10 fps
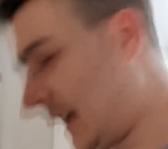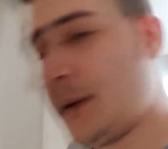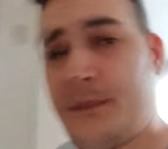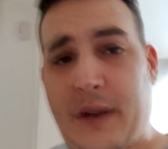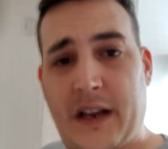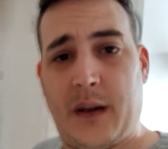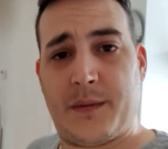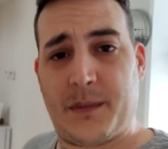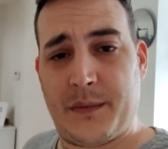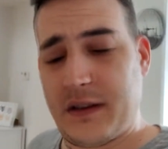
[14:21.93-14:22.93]
Again, pick
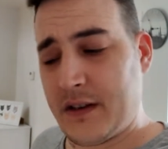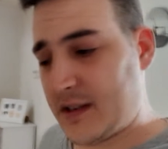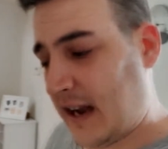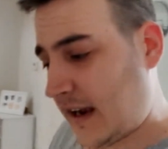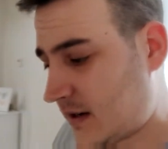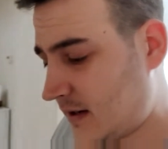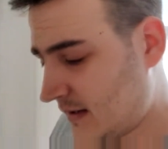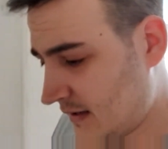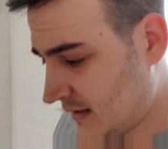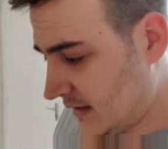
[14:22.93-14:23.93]
up some of the slack,
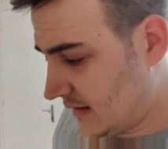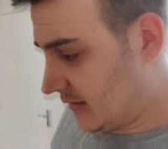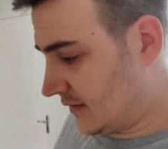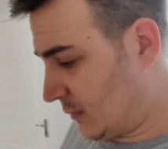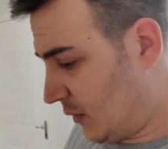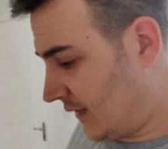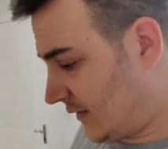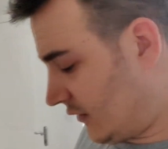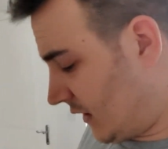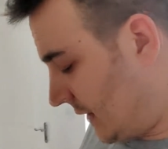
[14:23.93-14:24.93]
because the
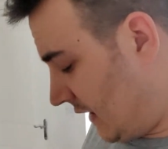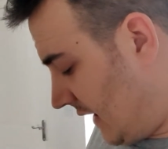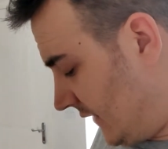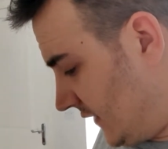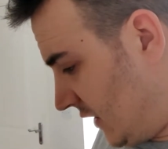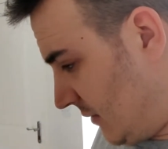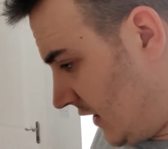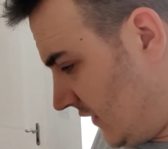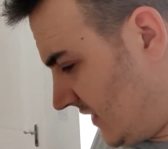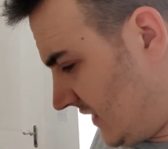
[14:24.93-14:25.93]
wife's not going to be around too
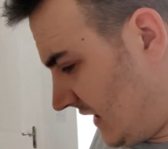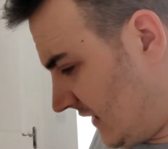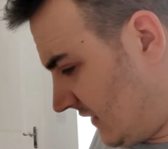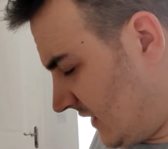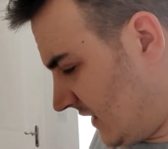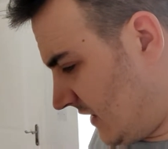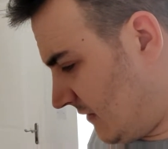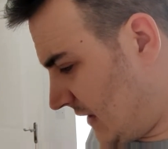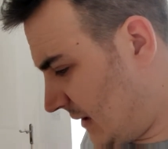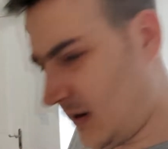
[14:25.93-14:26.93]
much, and
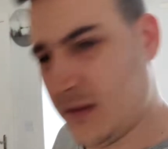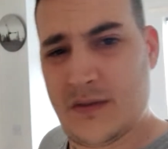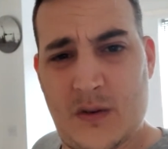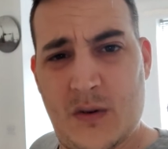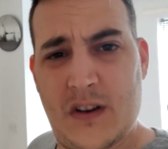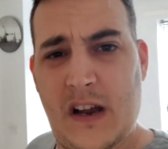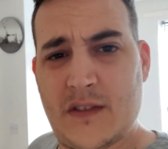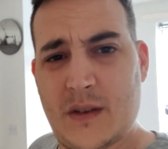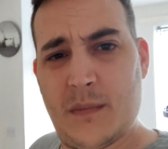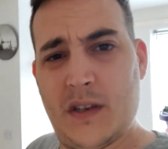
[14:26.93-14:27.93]
maybe I'll sort her
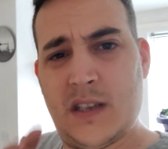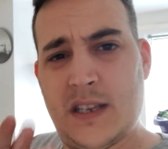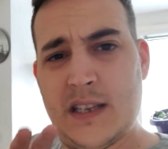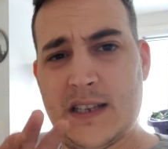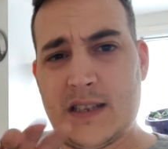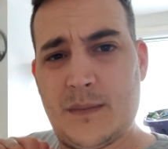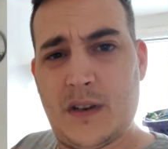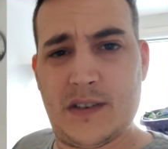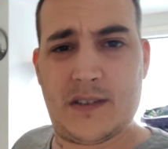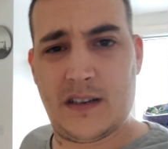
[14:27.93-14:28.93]
out some
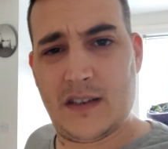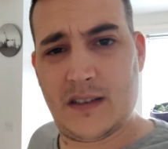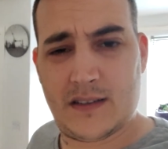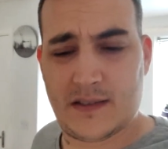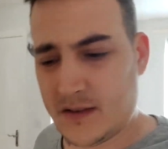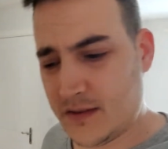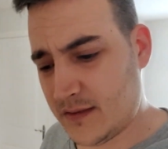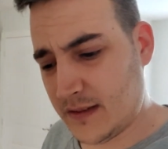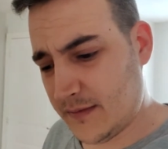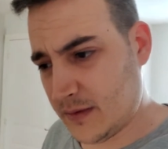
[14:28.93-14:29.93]
nice dinner, so she
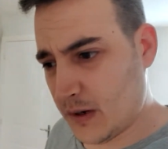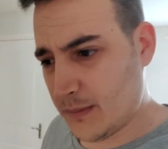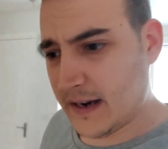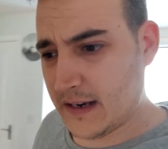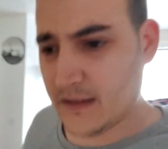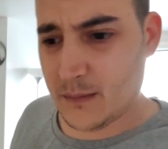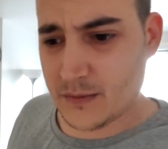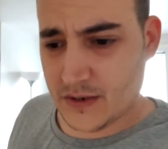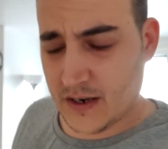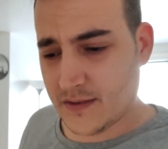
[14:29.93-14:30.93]
doesn't have to worry about any of
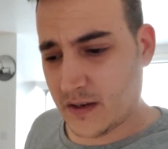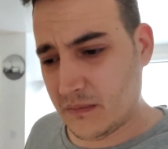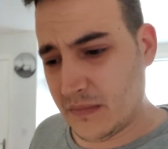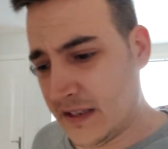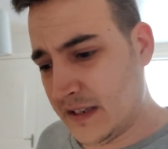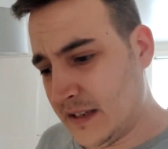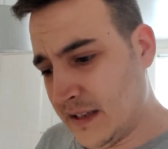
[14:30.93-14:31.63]
that when she gets home.